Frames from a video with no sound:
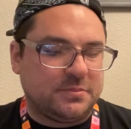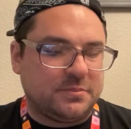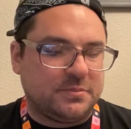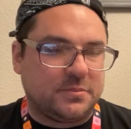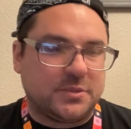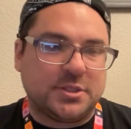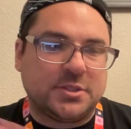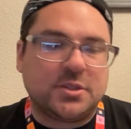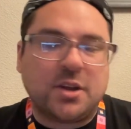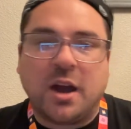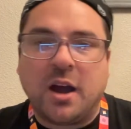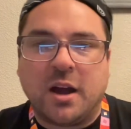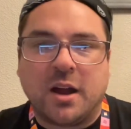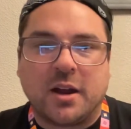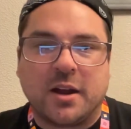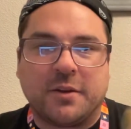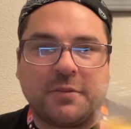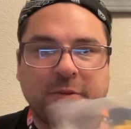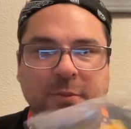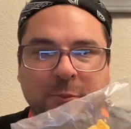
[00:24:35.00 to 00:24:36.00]
The
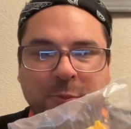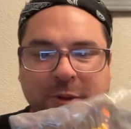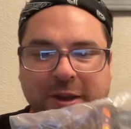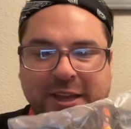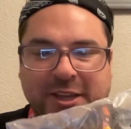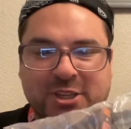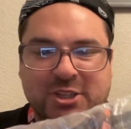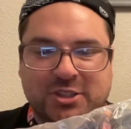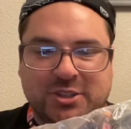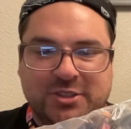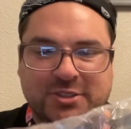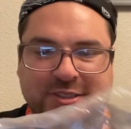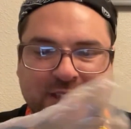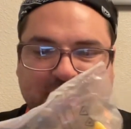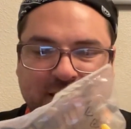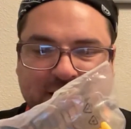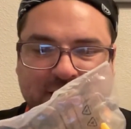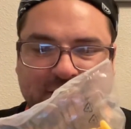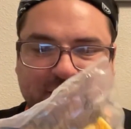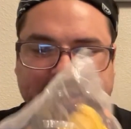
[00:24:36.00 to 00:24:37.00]
star from Wish. There's
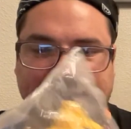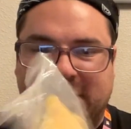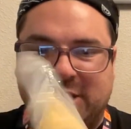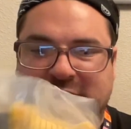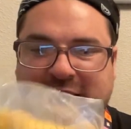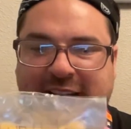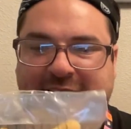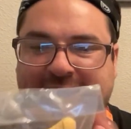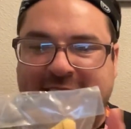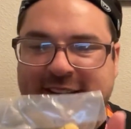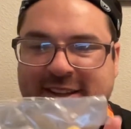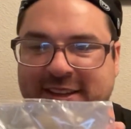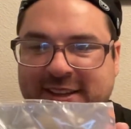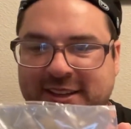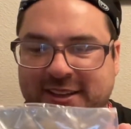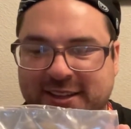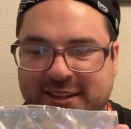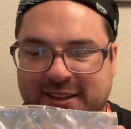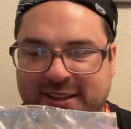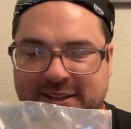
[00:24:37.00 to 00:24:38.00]
like a little keychain.
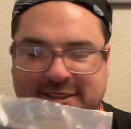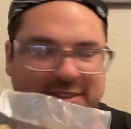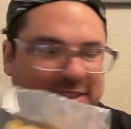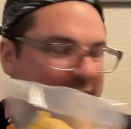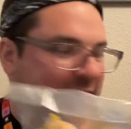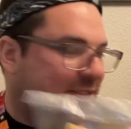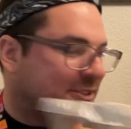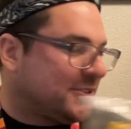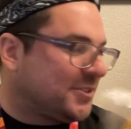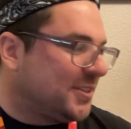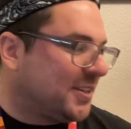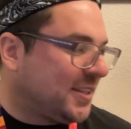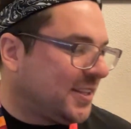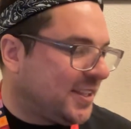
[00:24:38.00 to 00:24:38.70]
That's cute.